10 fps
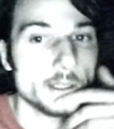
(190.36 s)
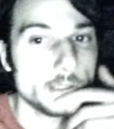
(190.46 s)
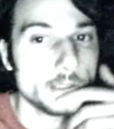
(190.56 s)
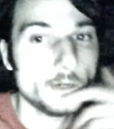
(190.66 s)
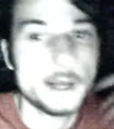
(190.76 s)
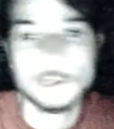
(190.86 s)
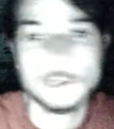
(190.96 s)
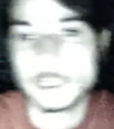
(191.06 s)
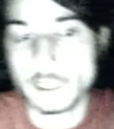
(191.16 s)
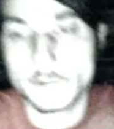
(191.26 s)
have these kinds
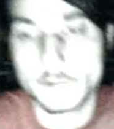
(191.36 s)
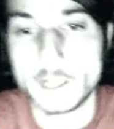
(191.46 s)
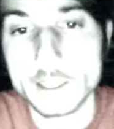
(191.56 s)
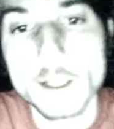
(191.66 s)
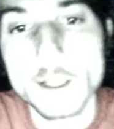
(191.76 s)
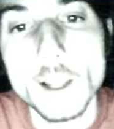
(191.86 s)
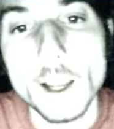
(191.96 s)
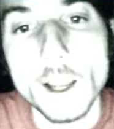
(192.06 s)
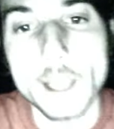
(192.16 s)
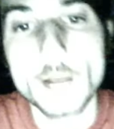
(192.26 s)
of thoughts. And
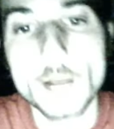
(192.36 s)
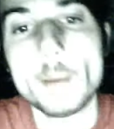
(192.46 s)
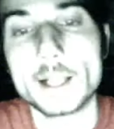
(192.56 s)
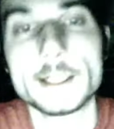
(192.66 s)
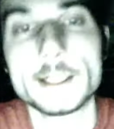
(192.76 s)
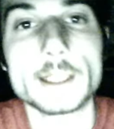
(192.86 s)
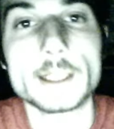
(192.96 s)
I'm about to explain